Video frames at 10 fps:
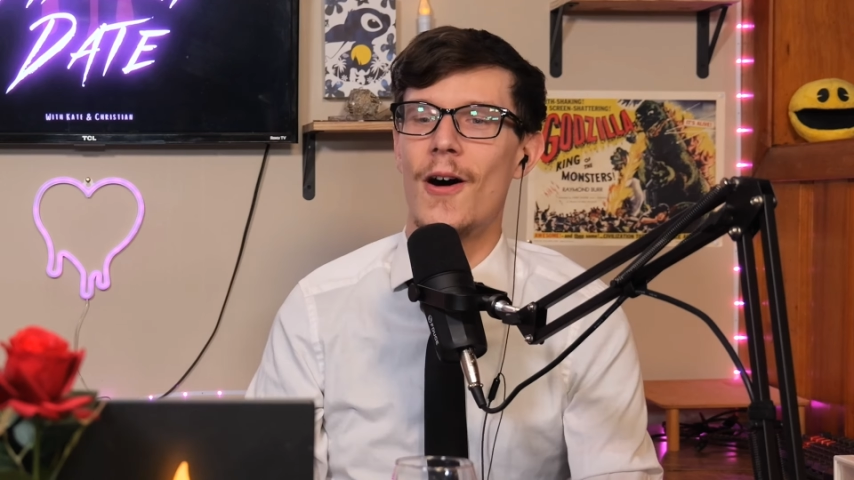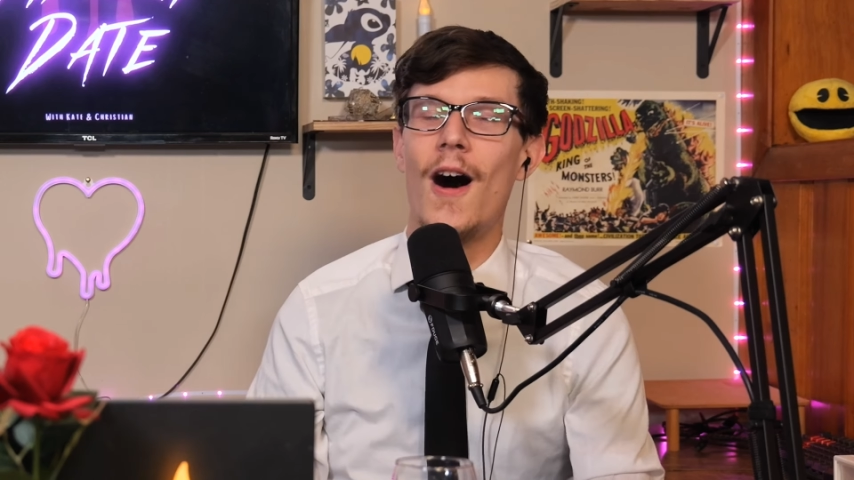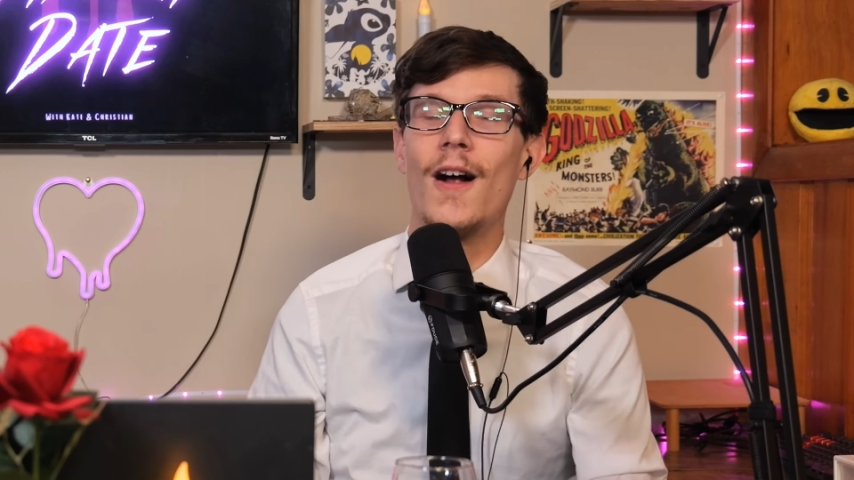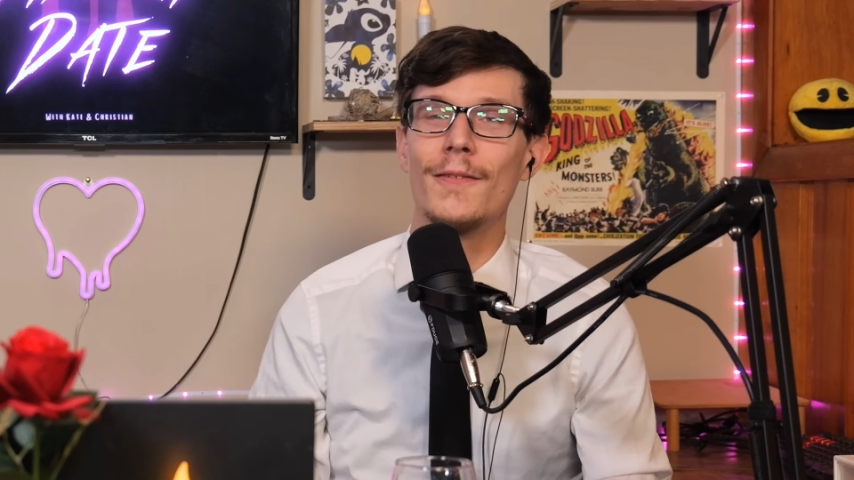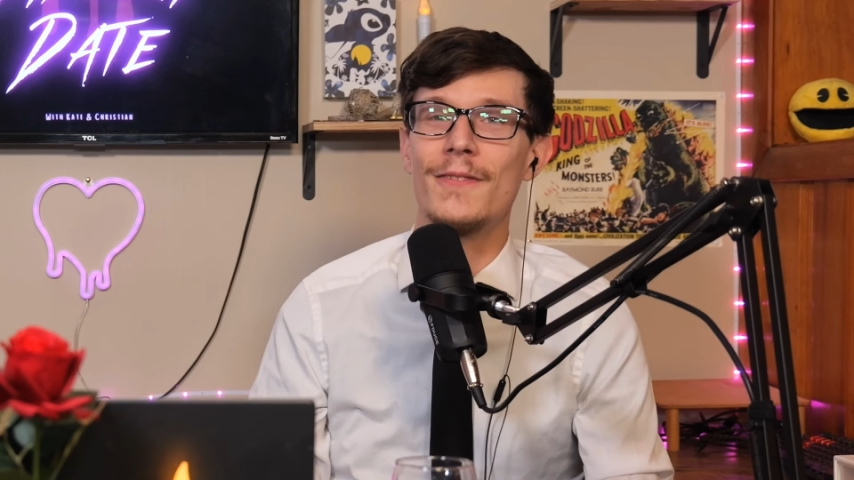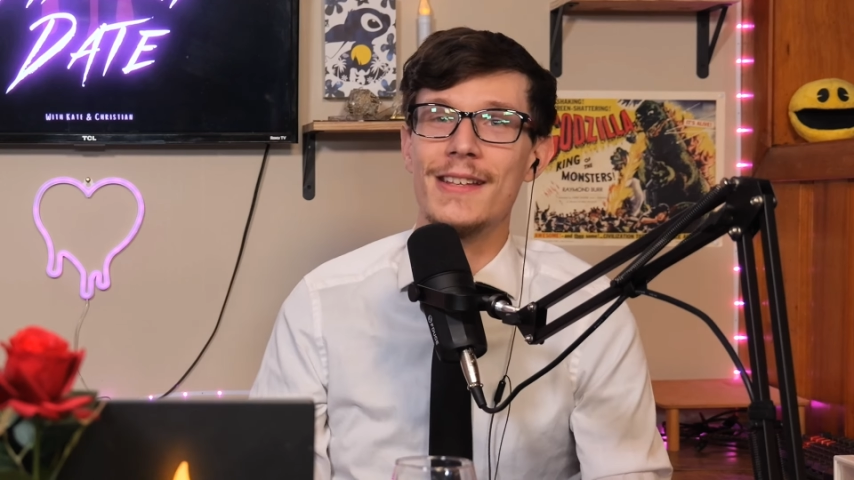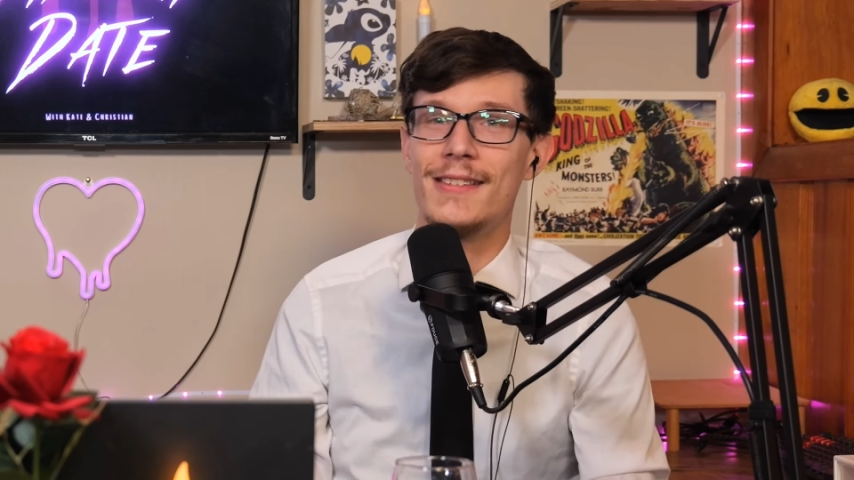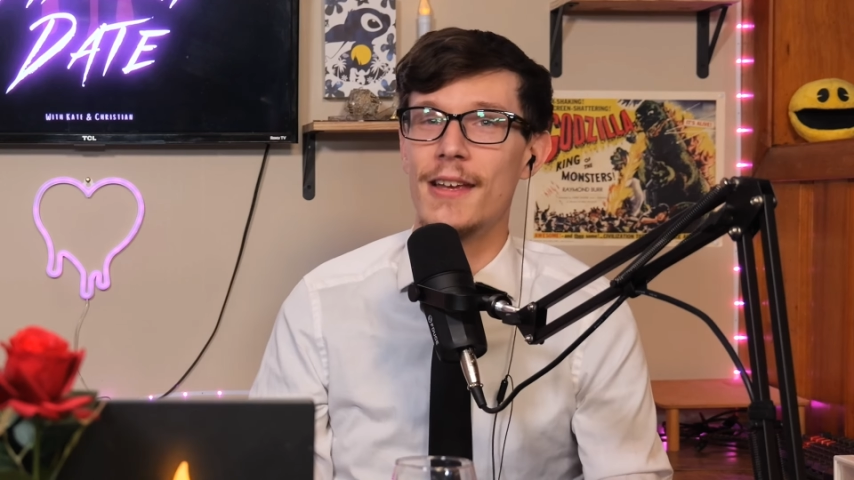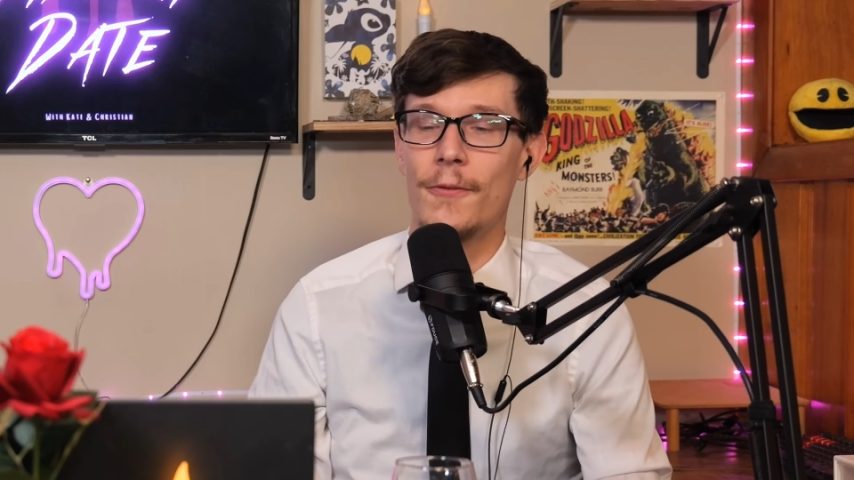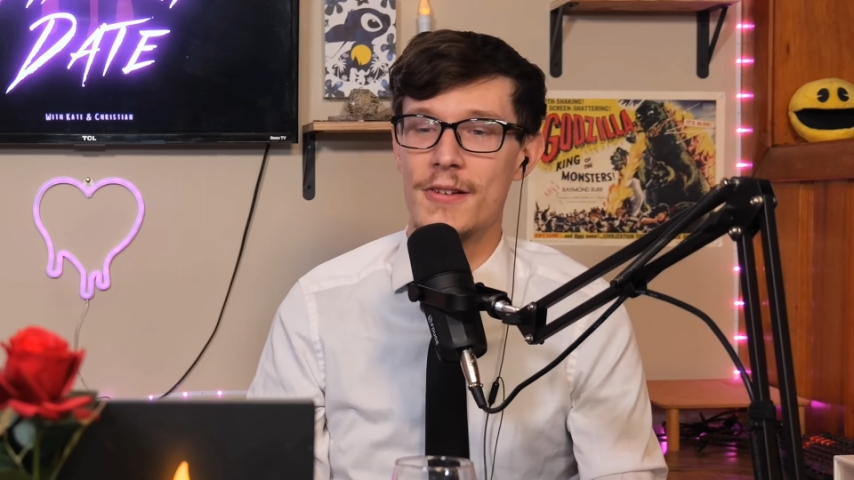all of these
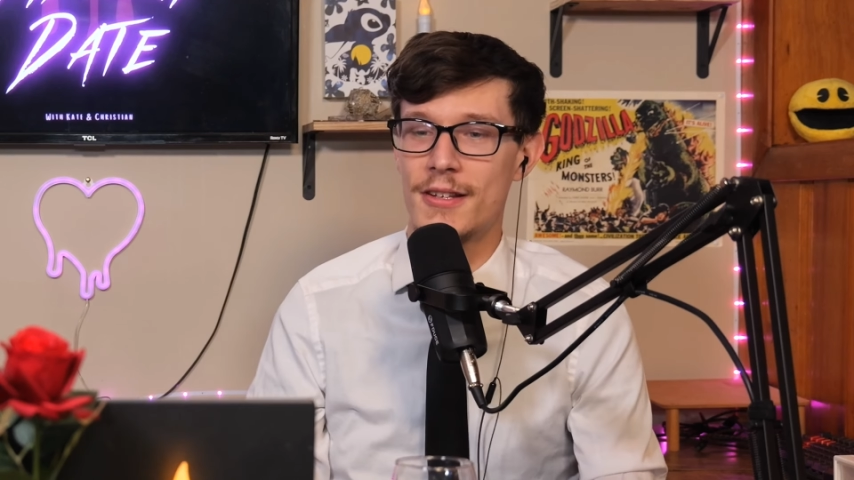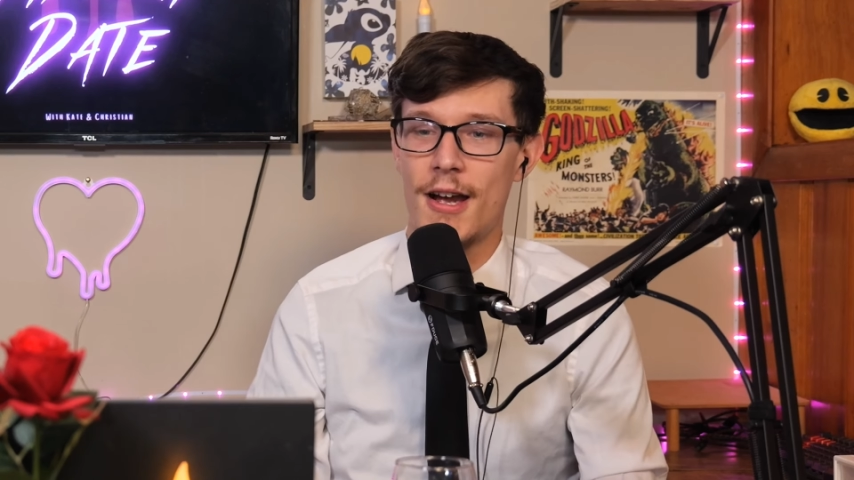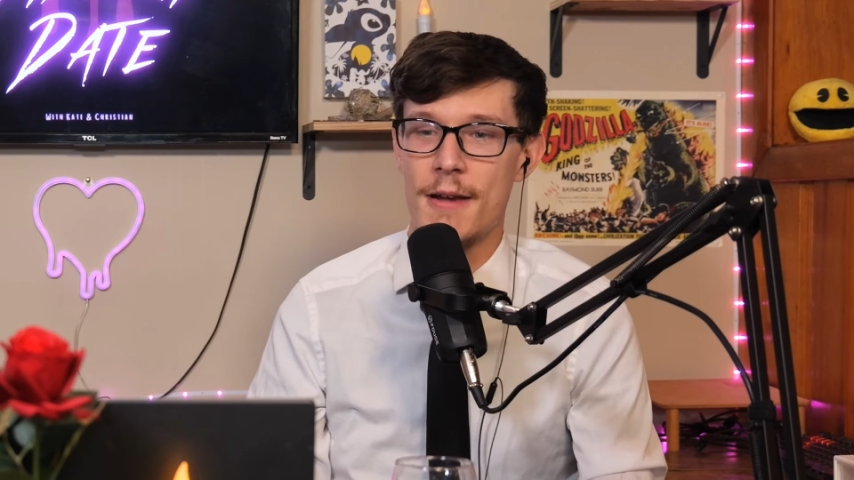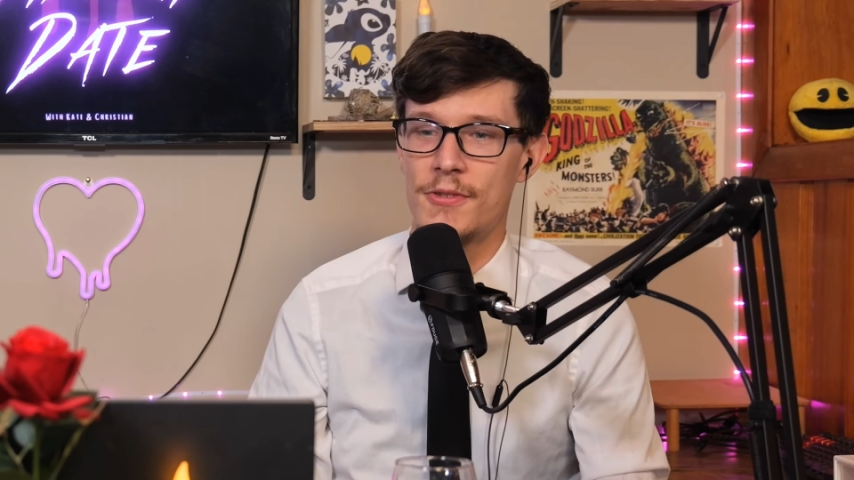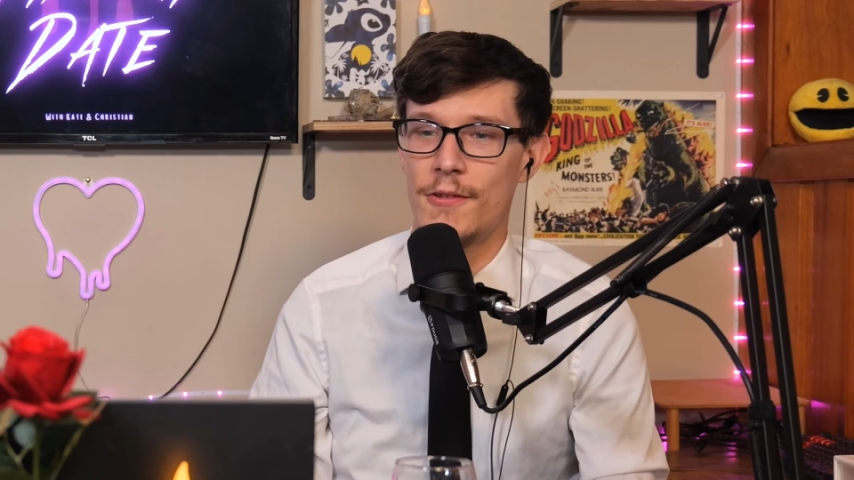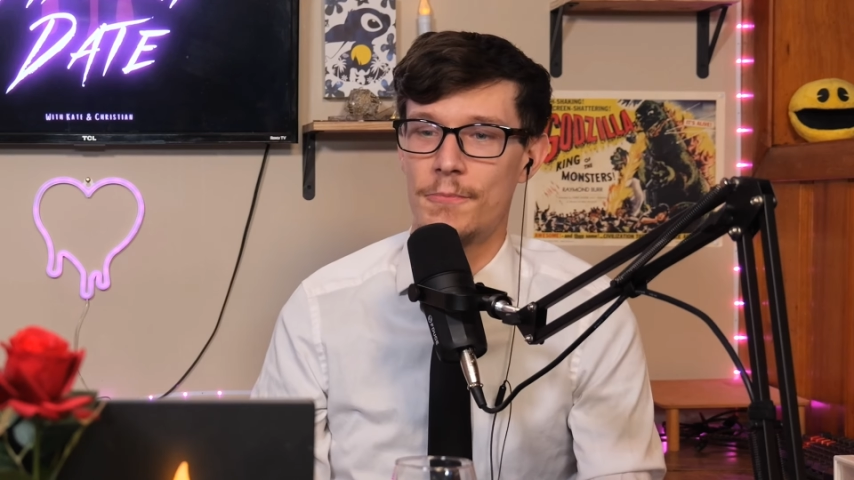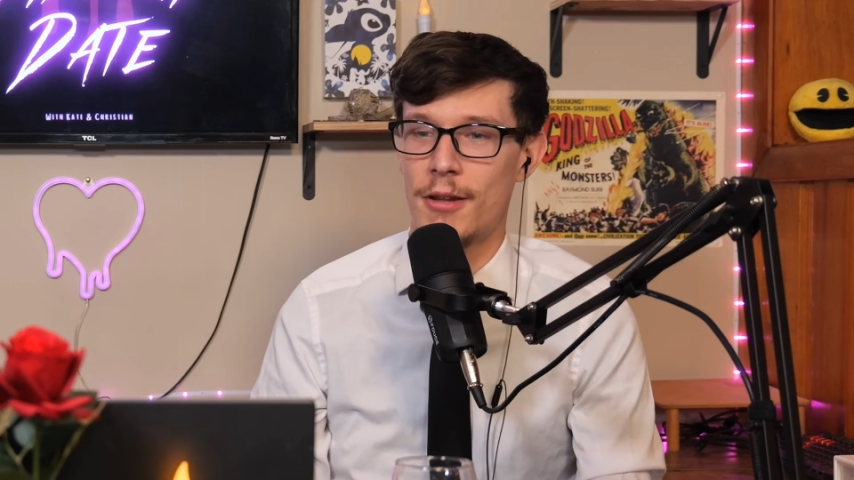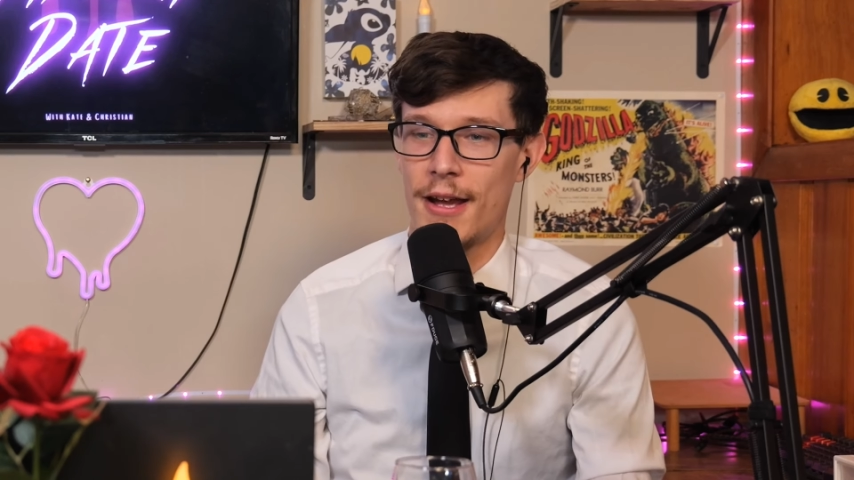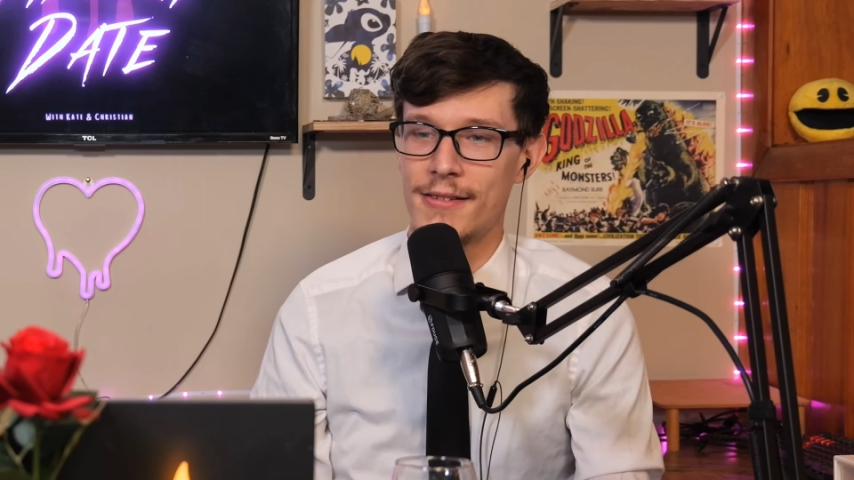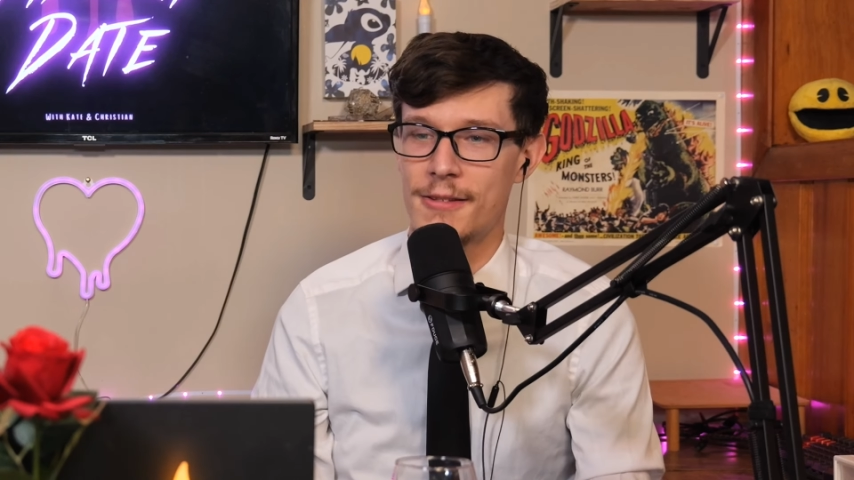different types of
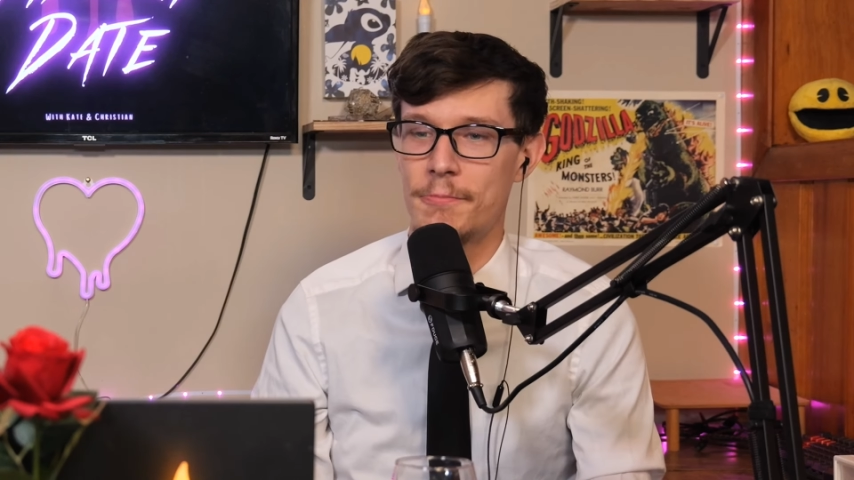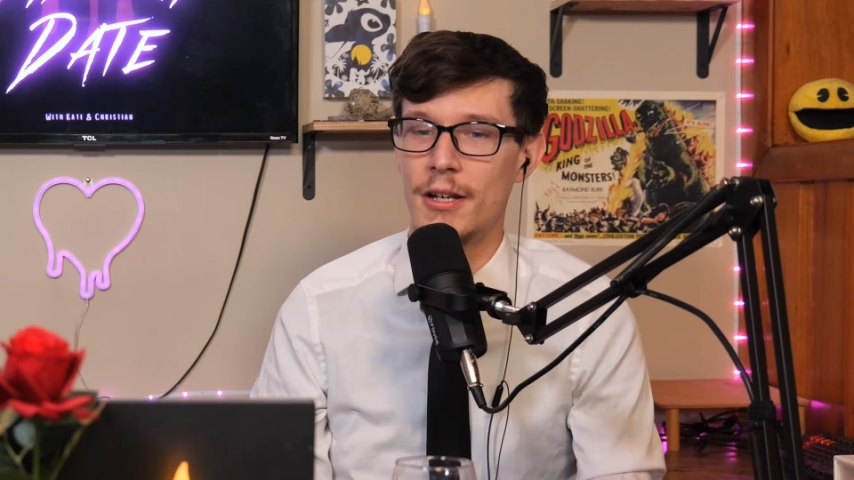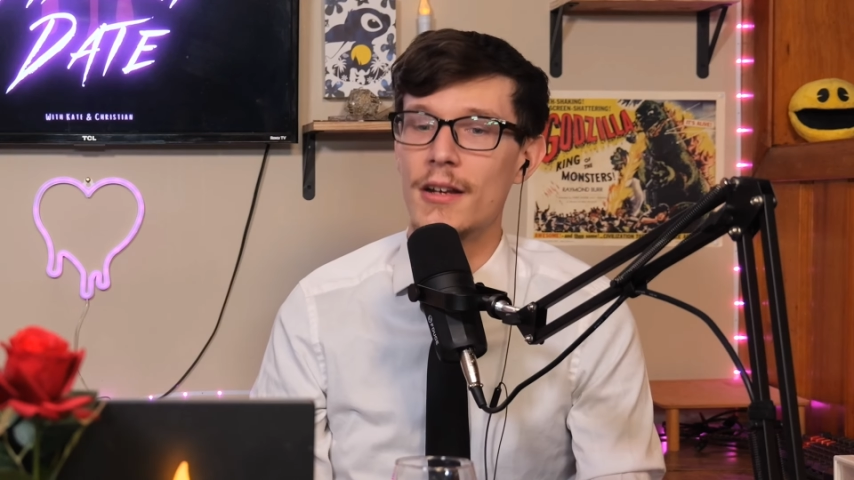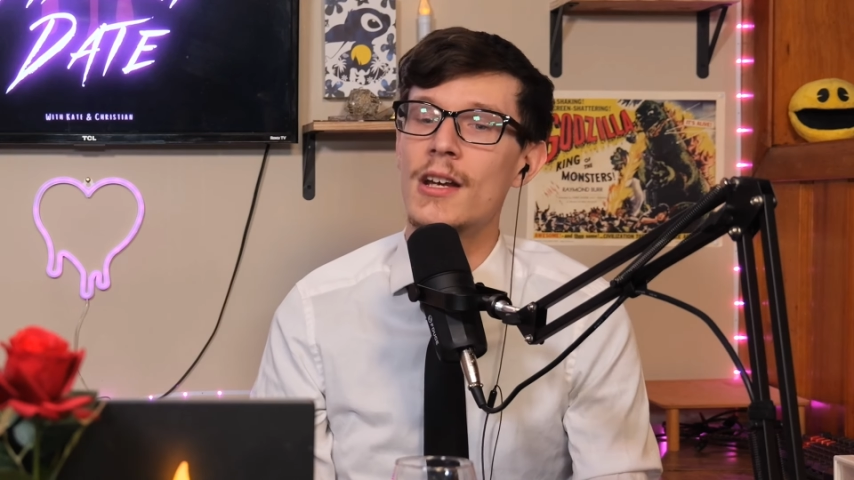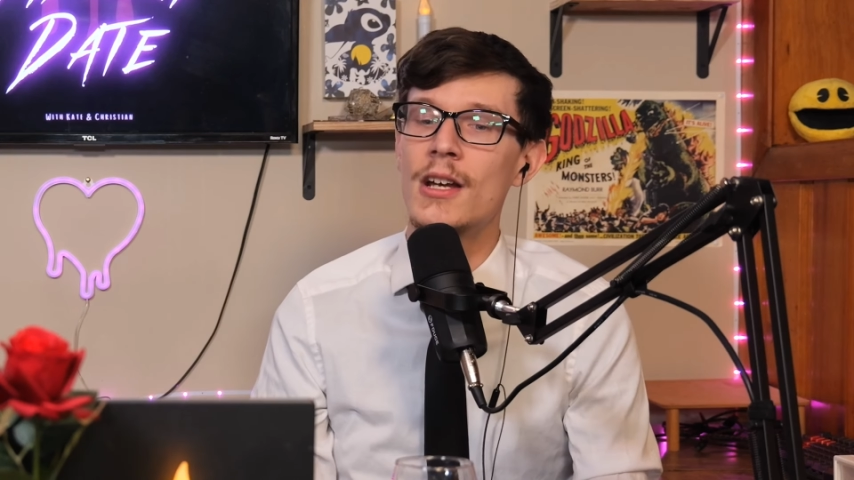plants, but